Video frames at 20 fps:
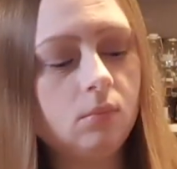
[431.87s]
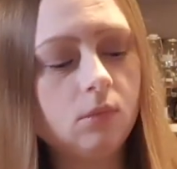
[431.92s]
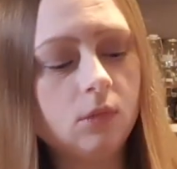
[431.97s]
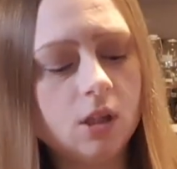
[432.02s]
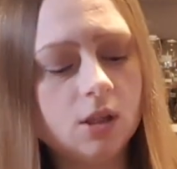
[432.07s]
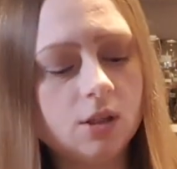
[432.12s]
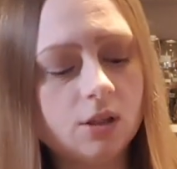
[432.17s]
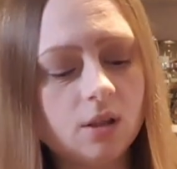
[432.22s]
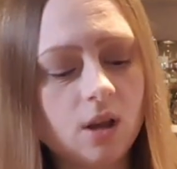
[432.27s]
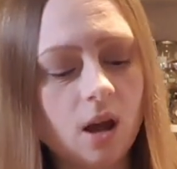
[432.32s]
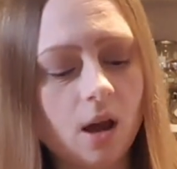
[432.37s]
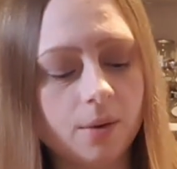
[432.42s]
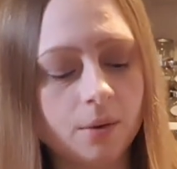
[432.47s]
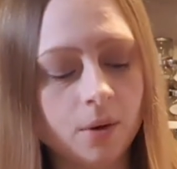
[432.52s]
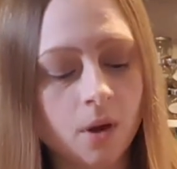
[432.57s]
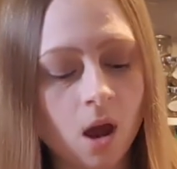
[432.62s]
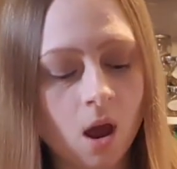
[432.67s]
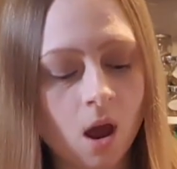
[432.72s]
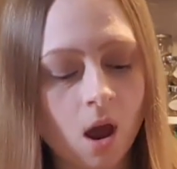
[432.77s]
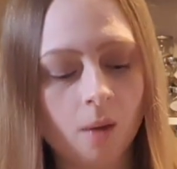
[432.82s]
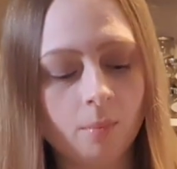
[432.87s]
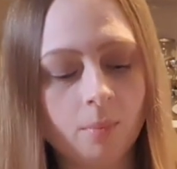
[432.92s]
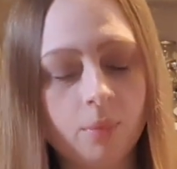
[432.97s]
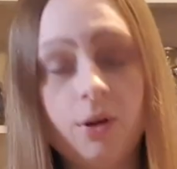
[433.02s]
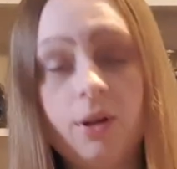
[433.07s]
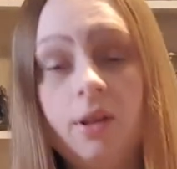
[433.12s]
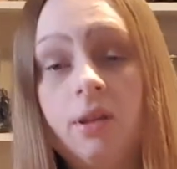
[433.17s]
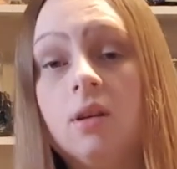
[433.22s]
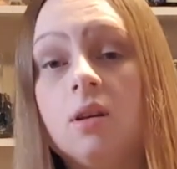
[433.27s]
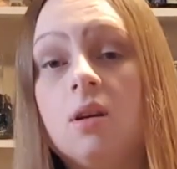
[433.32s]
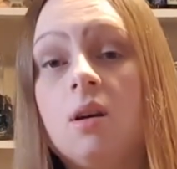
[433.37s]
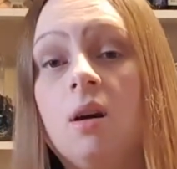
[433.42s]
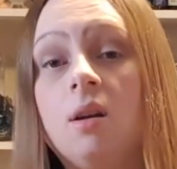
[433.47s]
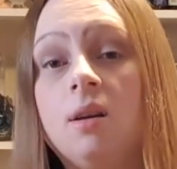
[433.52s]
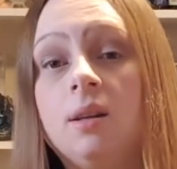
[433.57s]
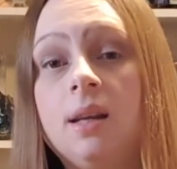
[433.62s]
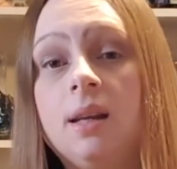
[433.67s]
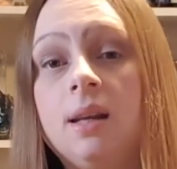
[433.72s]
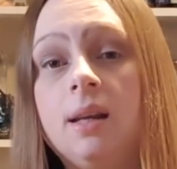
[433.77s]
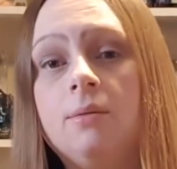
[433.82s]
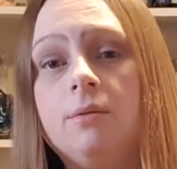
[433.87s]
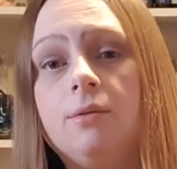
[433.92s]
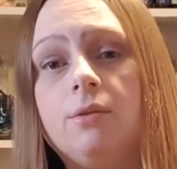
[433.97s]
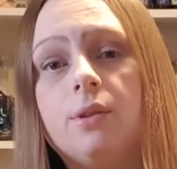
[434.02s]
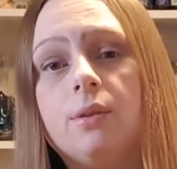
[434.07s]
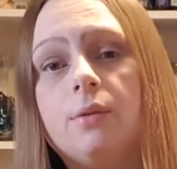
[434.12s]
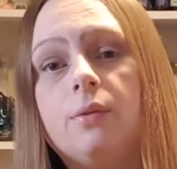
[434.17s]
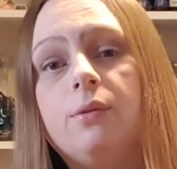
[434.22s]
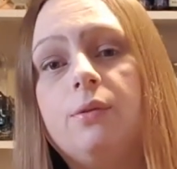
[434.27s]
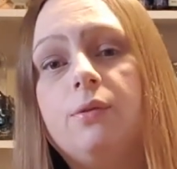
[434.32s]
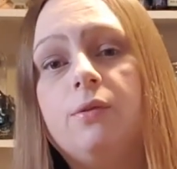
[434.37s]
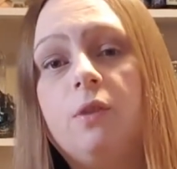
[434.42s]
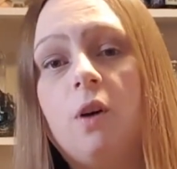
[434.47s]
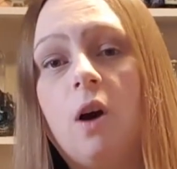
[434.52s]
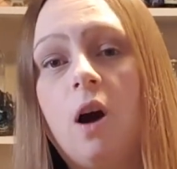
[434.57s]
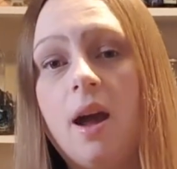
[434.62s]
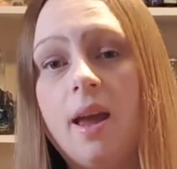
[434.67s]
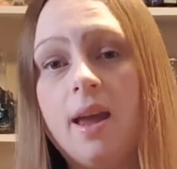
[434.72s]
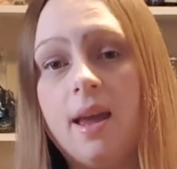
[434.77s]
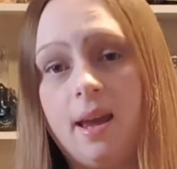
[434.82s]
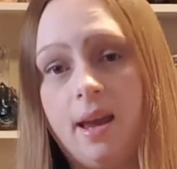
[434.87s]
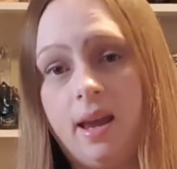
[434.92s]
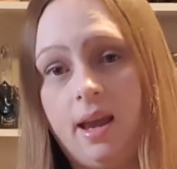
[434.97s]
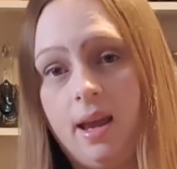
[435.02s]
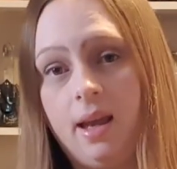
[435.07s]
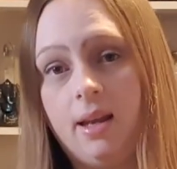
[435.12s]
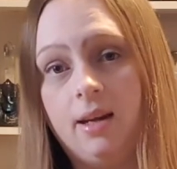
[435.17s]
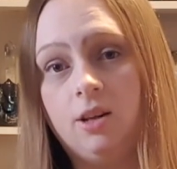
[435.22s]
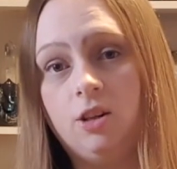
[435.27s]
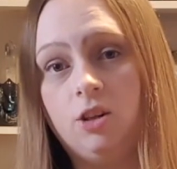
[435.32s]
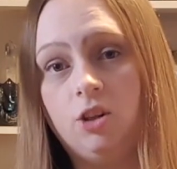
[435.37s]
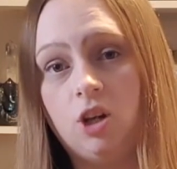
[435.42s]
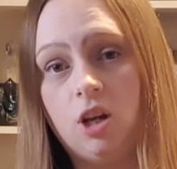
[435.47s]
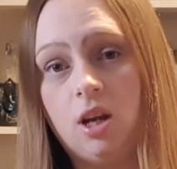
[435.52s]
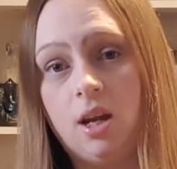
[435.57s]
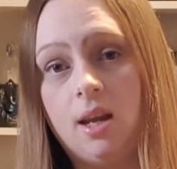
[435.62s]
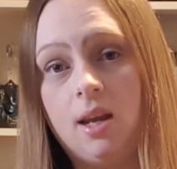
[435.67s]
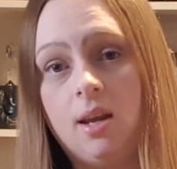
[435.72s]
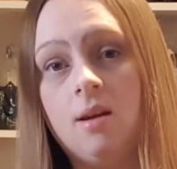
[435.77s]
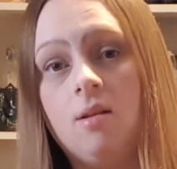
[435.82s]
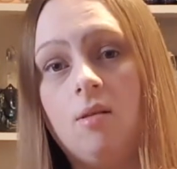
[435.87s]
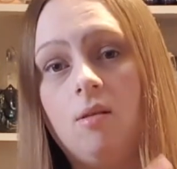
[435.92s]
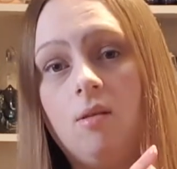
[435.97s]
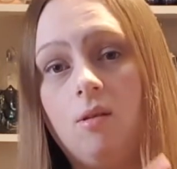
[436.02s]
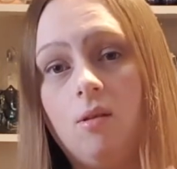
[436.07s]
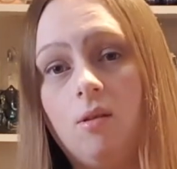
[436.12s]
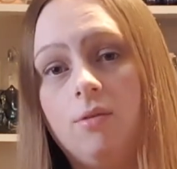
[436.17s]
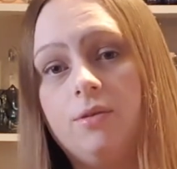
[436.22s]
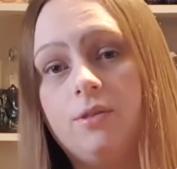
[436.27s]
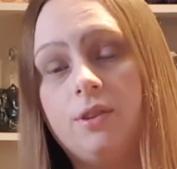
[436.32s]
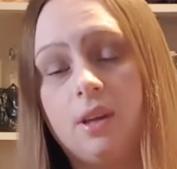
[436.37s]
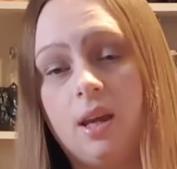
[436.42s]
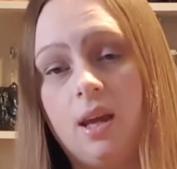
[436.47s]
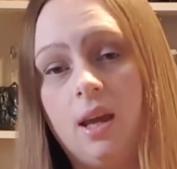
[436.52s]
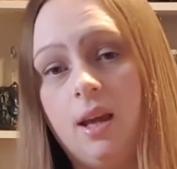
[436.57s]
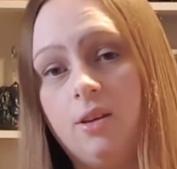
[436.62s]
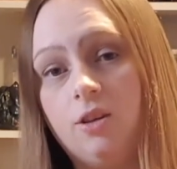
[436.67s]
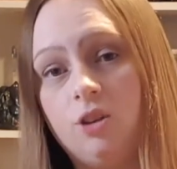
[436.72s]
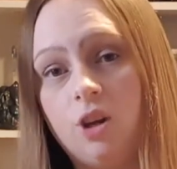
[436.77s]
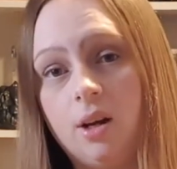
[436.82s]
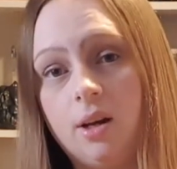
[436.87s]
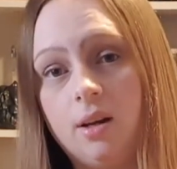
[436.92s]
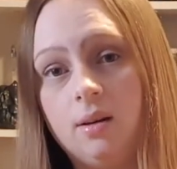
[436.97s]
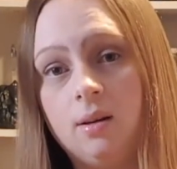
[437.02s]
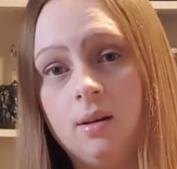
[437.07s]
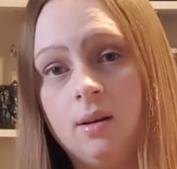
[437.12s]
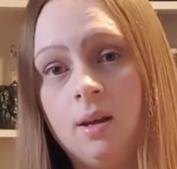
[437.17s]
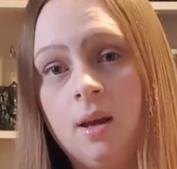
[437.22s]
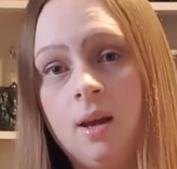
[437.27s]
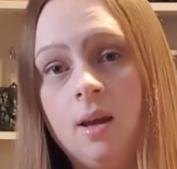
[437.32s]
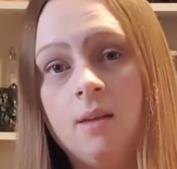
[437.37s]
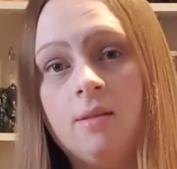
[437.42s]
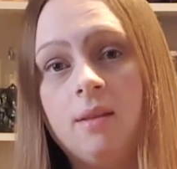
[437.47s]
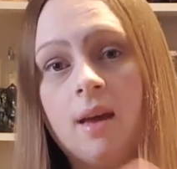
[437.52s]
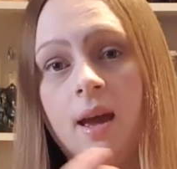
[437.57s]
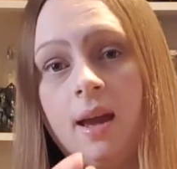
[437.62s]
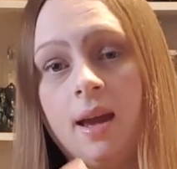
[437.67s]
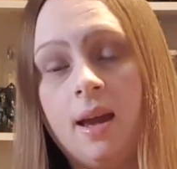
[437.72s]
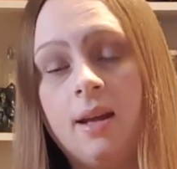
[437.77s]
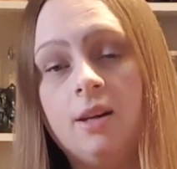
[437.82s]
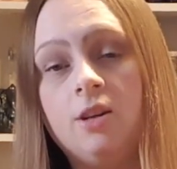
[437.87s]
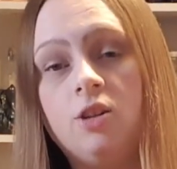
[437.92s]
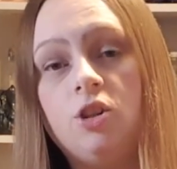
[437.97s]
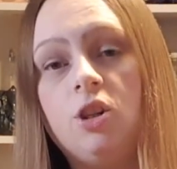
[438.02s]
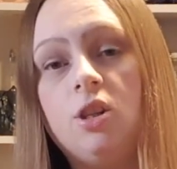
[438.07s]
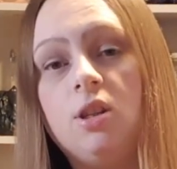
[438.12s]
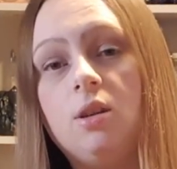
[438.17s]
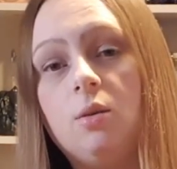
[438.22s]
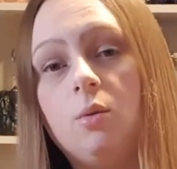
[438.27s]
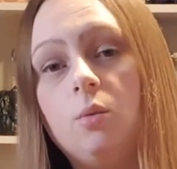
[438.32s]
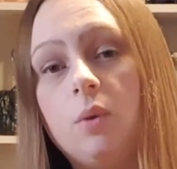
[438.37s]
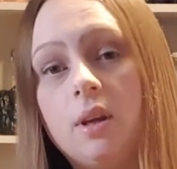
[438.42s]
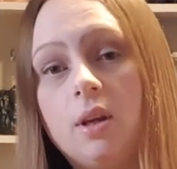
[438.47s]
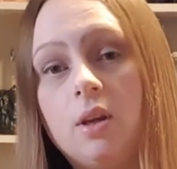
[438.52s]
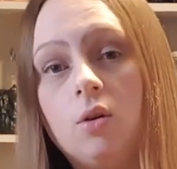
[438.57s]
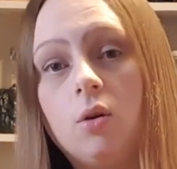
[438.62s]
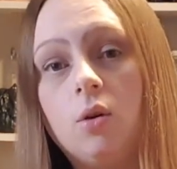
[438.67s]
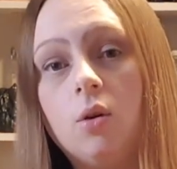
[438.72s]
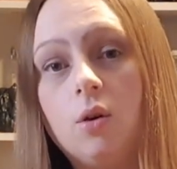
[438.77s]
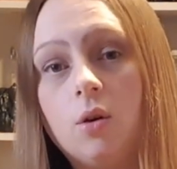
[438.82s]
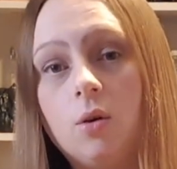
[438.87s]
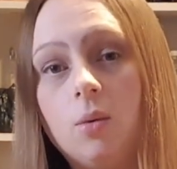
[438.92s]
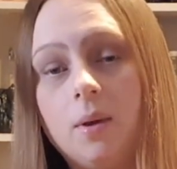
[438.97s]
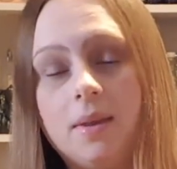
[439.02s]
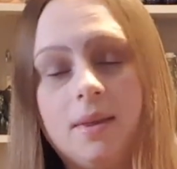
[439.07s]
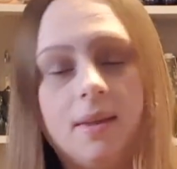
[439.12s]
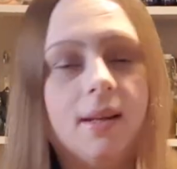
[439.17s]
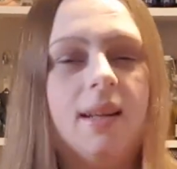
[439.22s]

So I'm putting the carnelian for the fire energy of the kitchen, that energy that we cook with.